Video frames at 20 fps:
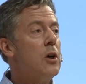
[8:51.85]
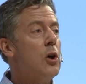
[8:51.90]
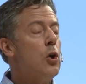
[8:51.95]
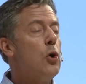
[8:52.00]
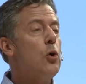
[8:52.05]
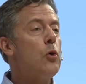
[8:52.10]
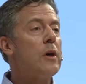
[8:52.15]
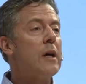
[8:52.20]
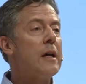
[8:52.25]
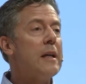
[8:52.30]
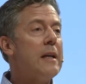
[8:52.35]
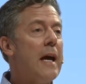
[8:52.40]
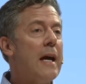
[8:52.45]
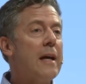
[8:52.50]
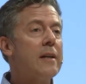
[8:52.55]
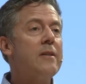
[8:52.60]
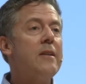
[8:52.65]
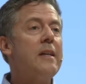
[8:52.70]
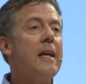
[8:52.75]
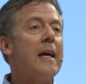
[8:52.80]
who
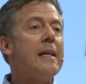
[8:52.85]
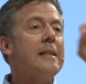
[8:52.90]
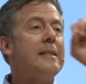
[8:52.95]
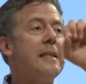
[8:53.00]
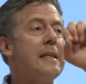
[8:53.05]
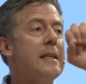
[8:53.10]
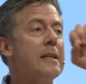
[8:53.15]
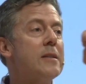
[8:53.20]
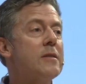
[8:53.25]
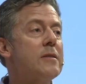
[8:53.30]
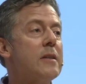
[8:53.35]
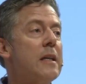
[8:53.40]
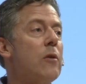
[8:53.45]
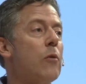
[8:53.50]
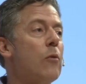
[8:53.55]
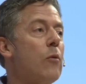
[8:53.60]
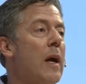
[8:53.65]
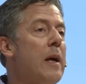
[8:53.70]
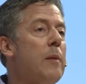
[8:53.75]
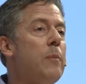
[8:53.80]
connect the ideas and the
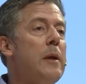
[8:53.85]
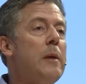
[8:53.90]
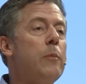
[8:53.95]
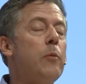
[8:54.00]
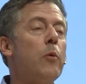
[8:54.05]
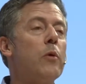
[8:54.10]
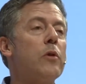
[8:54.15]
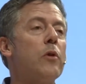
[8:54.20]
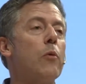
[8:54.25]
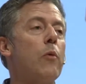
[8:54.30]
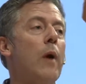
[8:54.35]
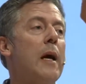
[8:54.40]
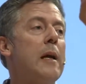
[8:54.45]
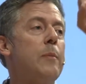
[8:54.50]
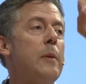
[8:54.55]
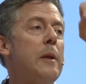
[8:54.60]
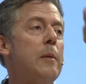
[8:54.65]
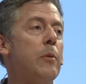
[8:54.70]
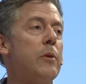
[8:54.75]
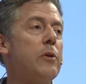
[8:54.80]
right people with the right
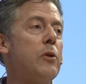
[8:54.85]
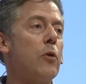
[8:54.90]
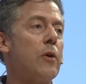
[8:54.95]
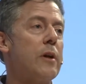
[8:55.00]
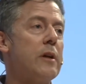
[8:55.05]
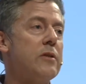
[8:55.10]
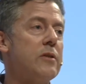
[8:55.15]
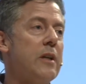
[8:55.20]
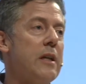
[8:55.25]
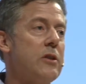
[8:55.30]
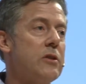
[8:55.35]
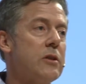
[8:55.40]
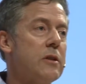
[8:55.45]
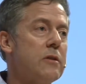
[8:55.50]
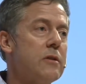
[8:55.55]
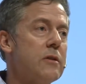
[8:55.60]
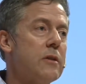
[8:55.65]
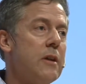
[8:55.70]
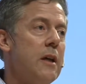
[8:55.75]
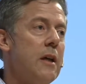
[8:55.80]
people in the
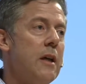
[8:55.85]
organizations.